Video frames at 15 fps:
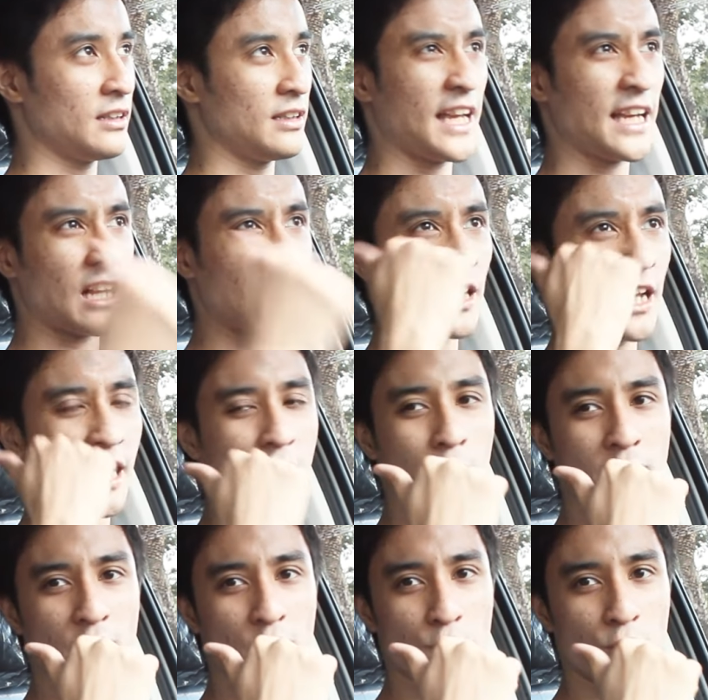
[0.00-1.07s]
like, unlike
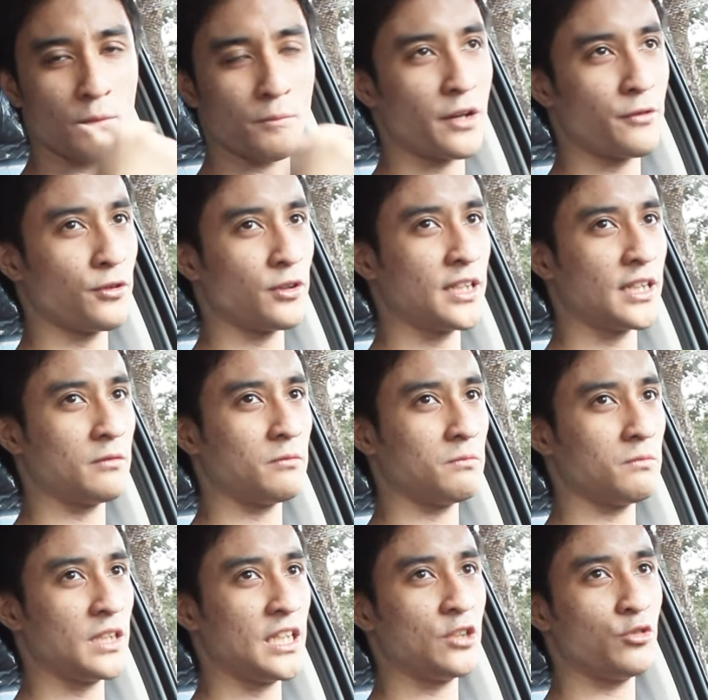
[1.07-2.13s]
with the 4x4
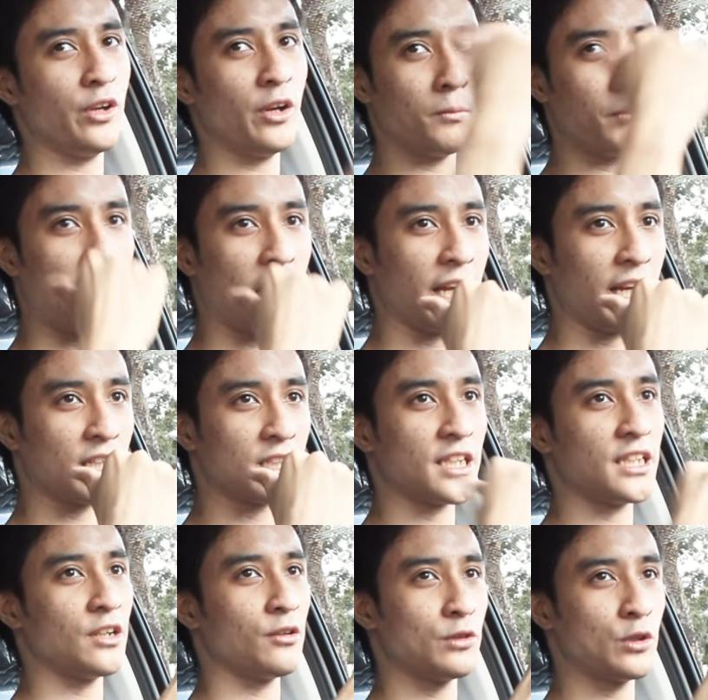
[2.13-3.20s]
that is rear bias
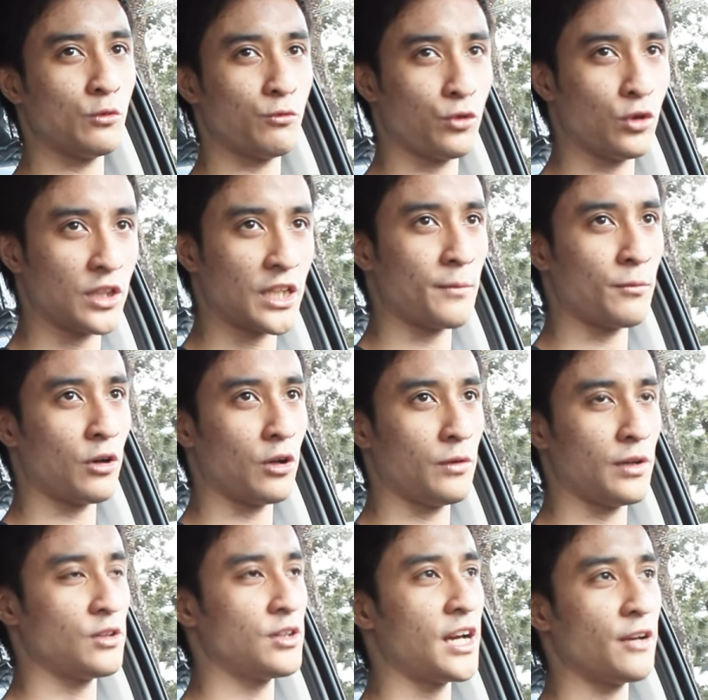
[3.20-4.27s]
and then full-time
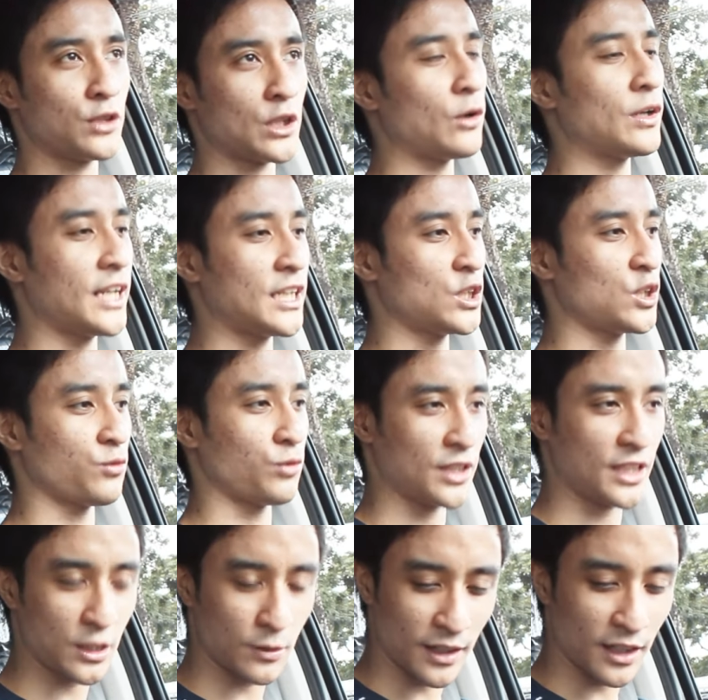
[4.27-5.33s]
all-wheel drive, so on and so forth.
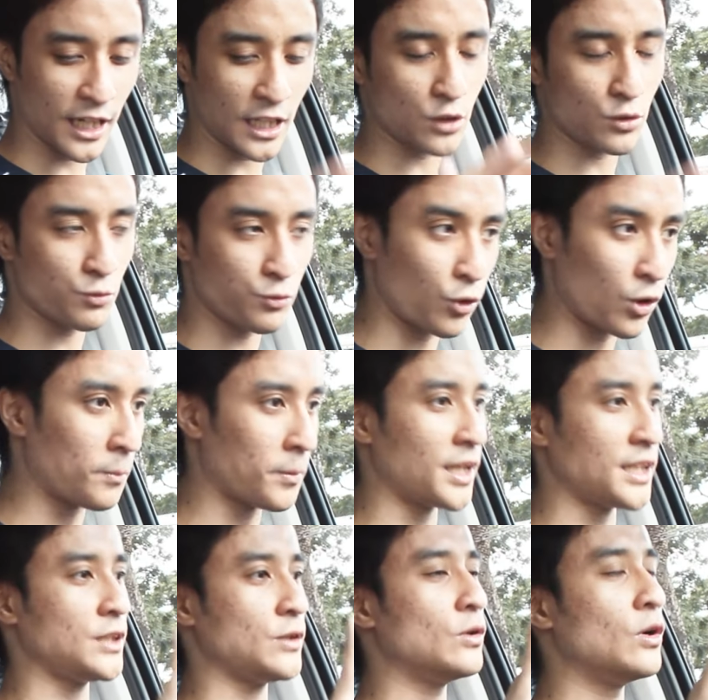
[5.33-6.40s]
This one is
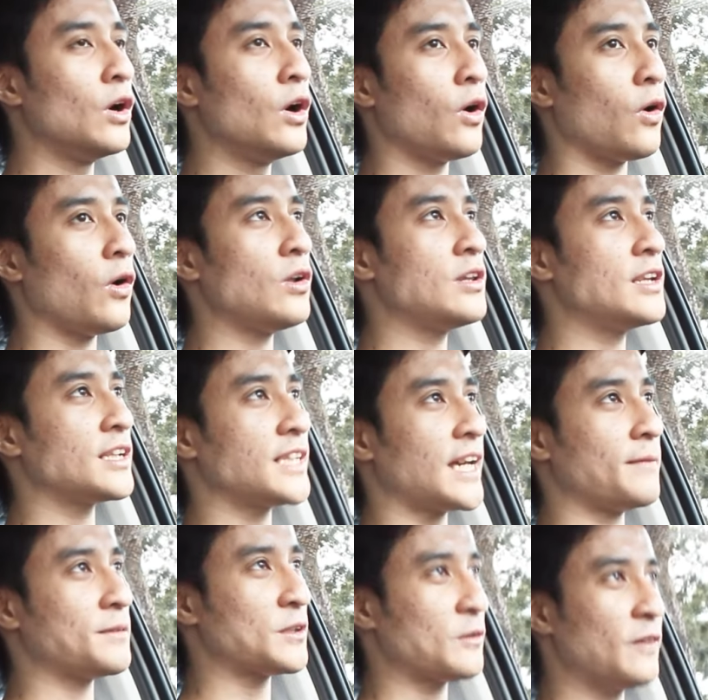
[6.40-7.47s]
4x2 all the
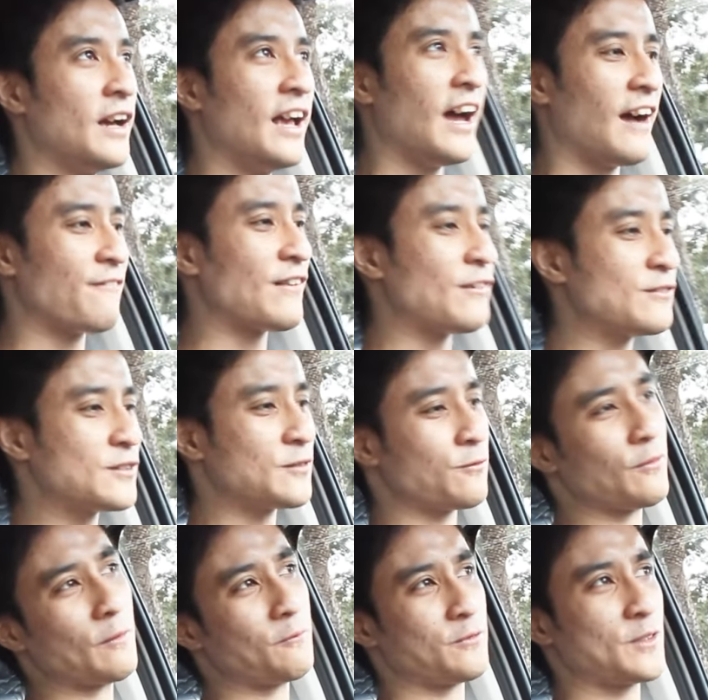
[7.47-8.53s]
time. So I found
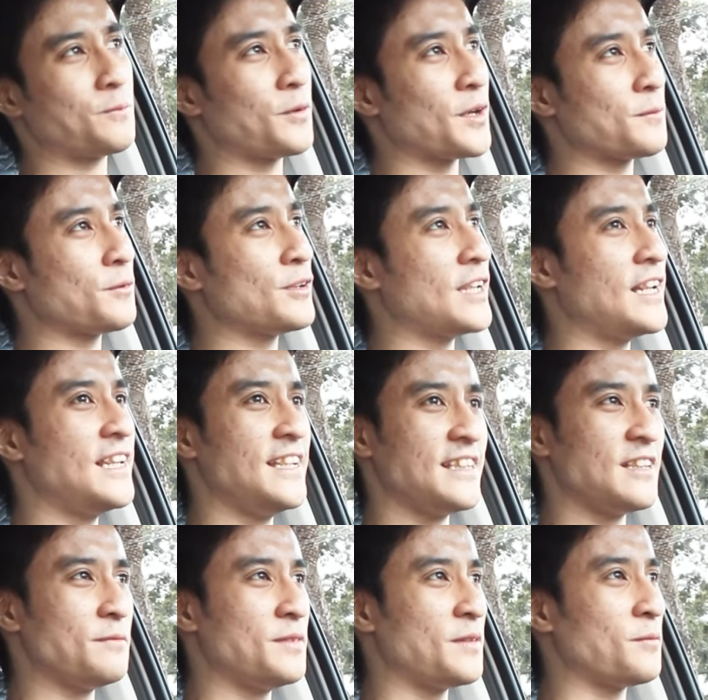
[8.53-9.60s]
sport mode a
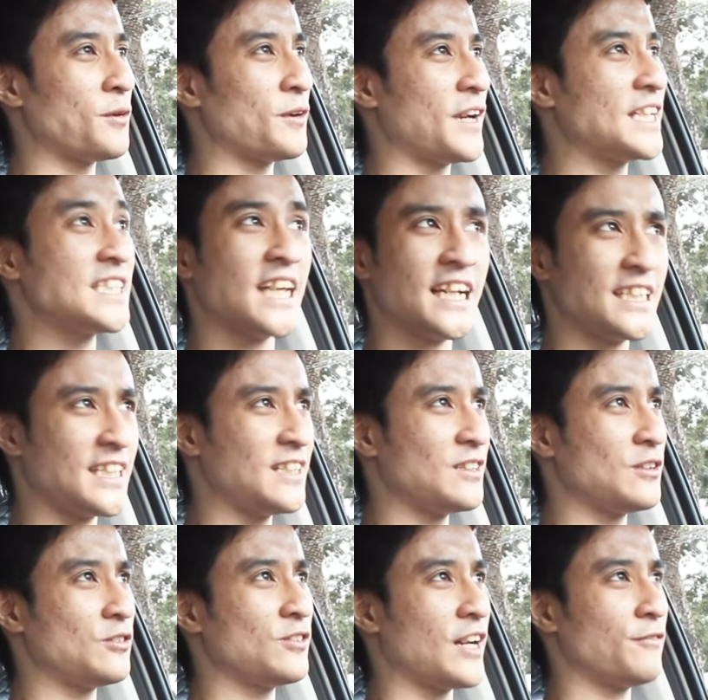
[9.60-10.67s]
little bit more
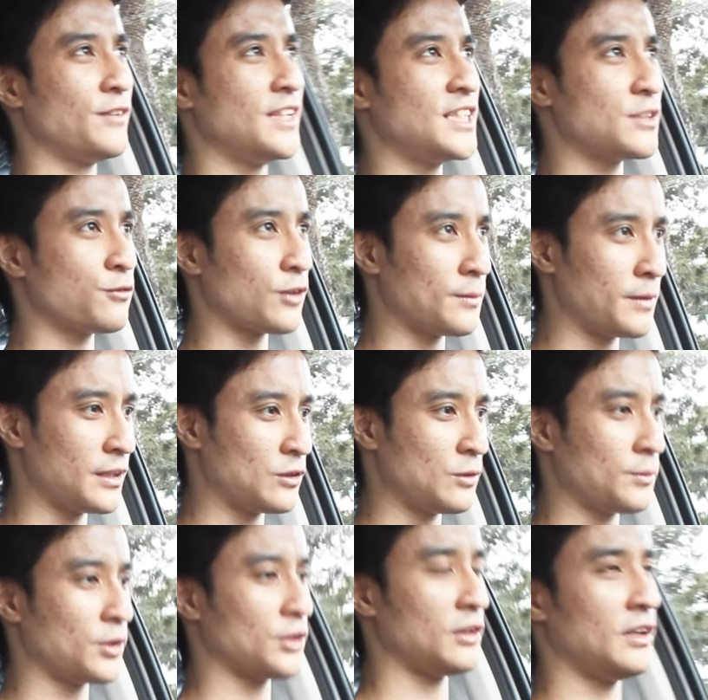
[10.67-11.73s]
exciting to drive in this
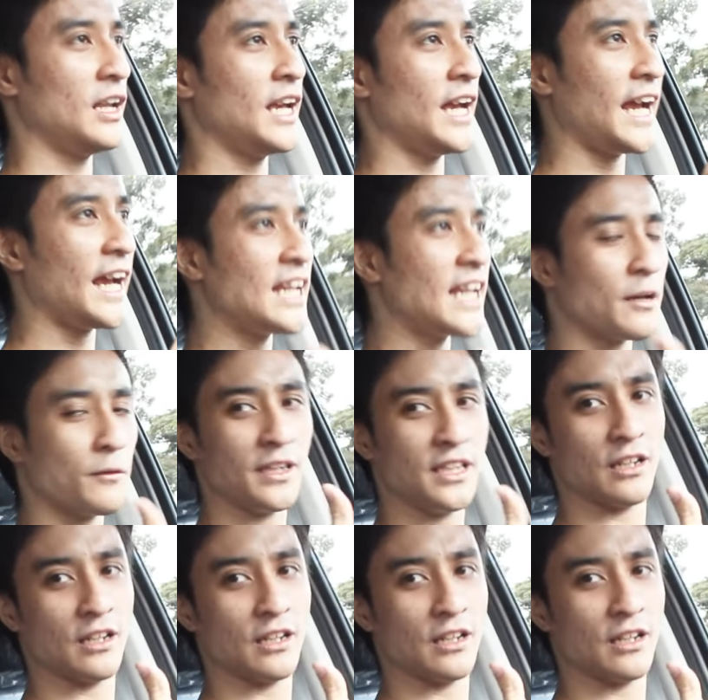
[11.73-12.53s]
4x2 model. And like with